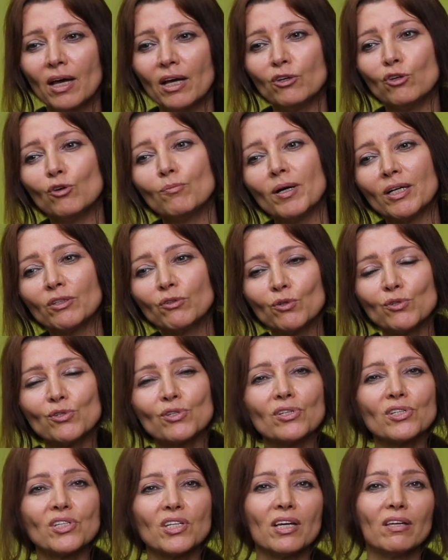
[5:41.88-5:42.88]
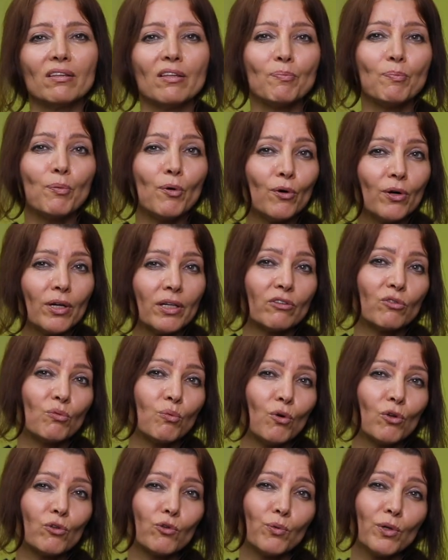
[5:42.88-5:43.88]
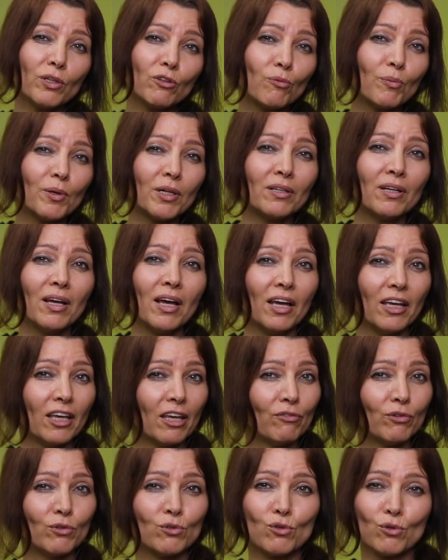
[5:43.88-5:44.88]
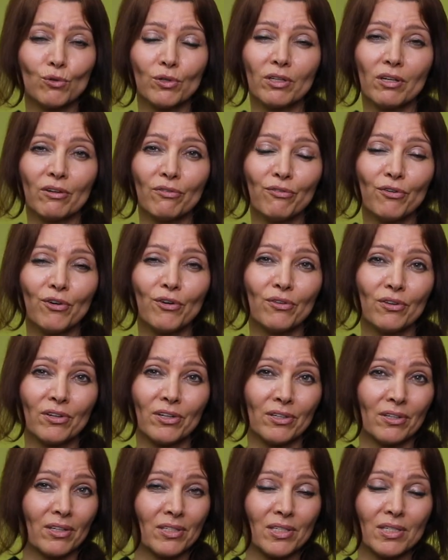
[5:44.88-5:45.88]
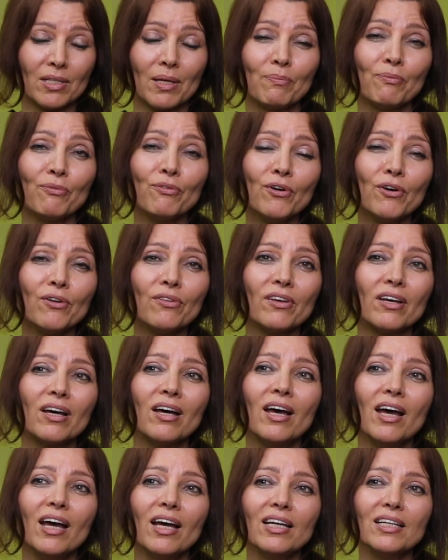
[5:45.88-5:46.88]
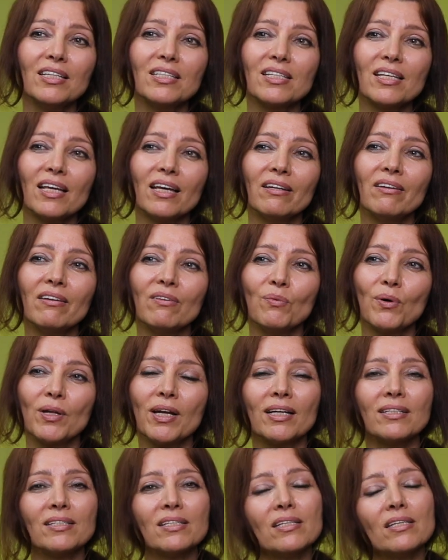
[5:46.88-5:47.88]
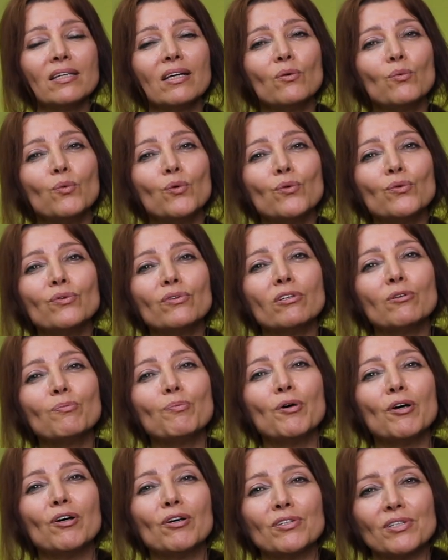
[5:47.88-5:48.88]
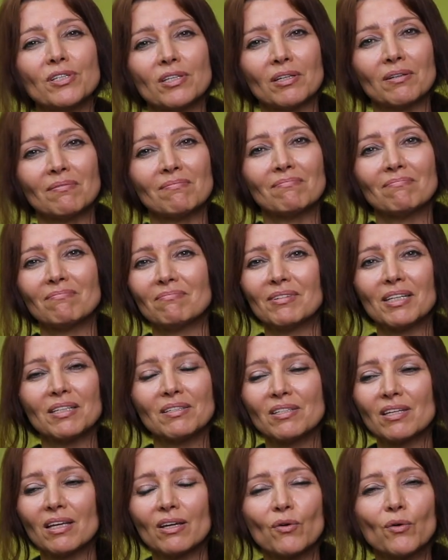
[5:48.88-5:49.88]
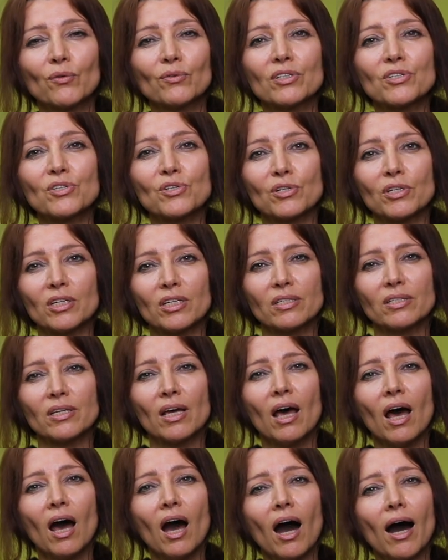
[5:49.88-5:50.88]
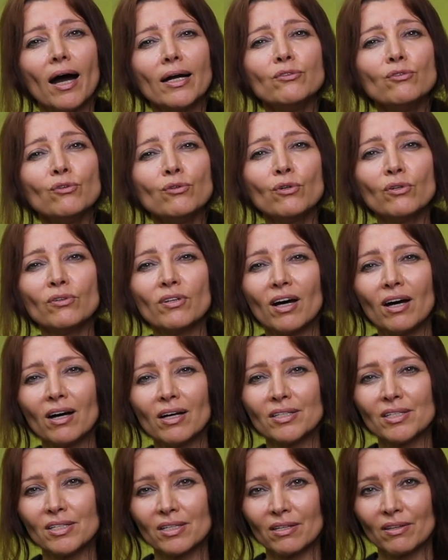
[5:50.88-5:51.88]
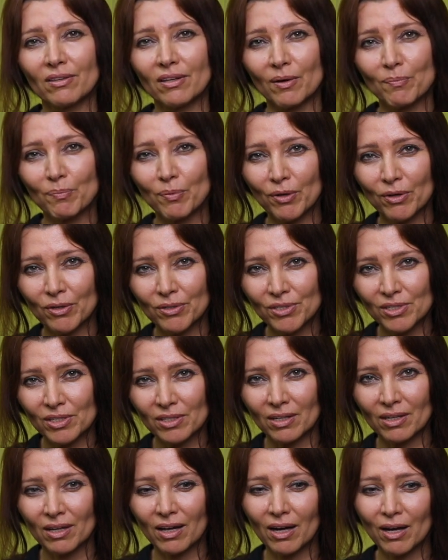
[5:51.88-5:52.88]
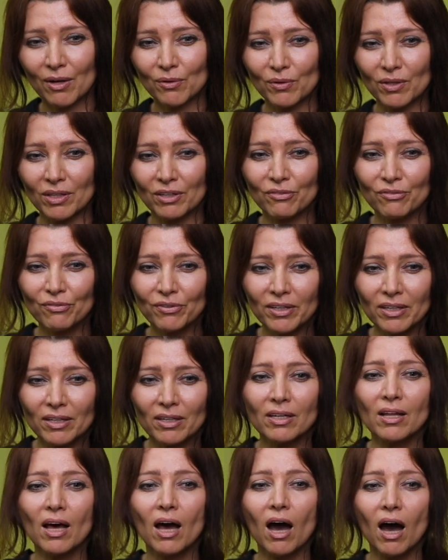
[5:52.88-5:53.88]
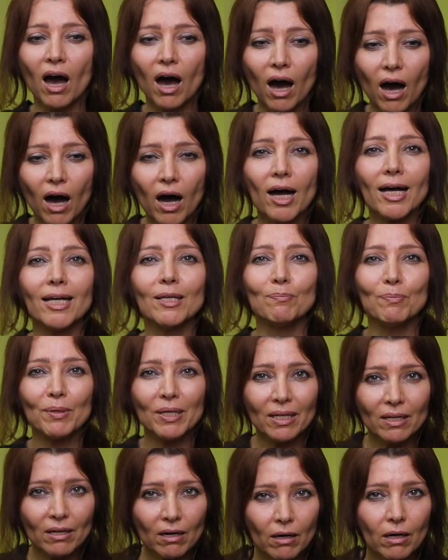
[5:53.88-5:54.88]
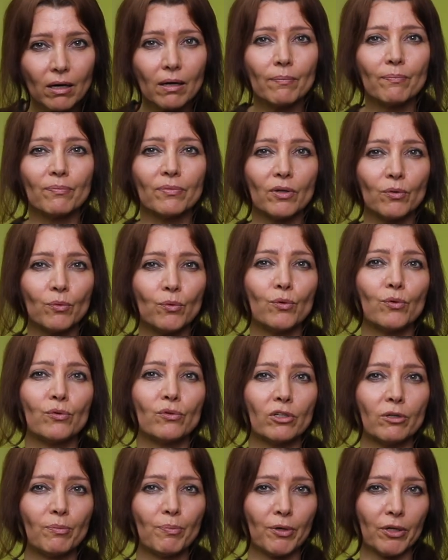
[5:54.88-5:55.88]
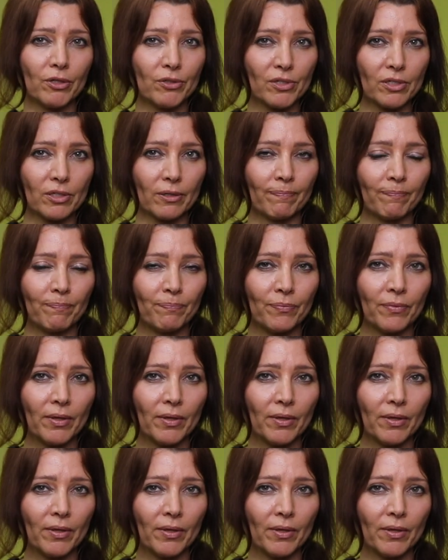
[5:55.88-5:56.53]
You might also say the poet Walt Whitman even took it a step further. He said, when I see a wounded person, let's say on the street, I do not ask that person how they feel. I become the wounded person.